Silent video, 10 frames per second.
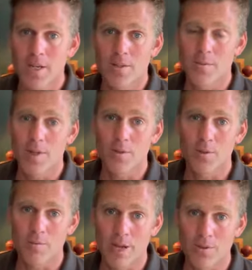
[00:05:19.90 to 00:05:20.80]
some
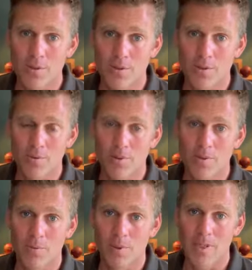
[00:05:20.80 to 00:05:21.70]
hills and mountains that
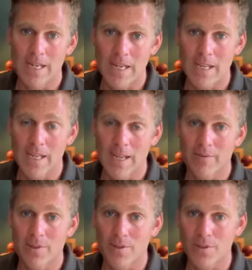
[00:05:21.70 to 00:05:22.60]
were, were near the
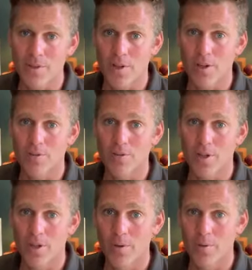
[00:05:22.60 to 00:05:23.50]
airfield itself.
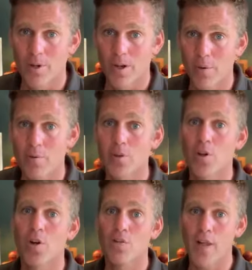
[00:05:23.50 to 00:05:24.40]
So uh, we
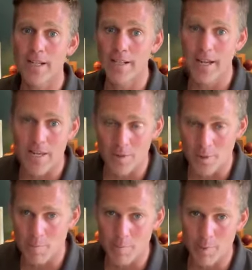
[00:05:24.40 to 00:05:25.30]
resolved that day
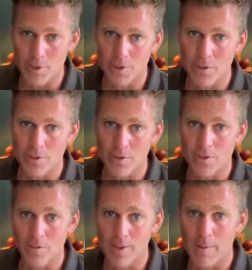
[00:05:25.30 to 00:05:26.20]
not to be pushed
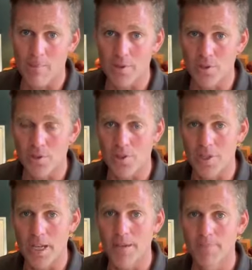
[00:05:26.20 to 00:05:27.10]
into that position
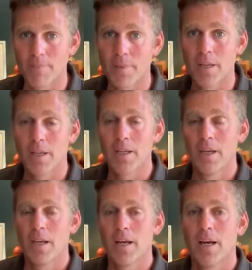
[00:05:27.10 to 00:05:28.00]
again,
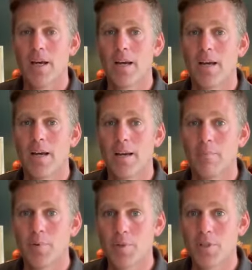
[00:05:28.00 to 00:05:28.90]
uh,
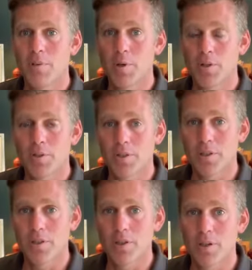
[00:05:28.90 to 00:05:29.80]
and pretty much
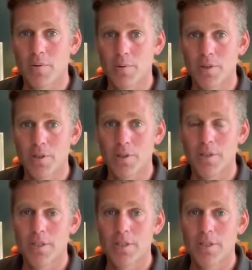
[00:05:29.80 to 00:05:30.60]
uh, we weren't.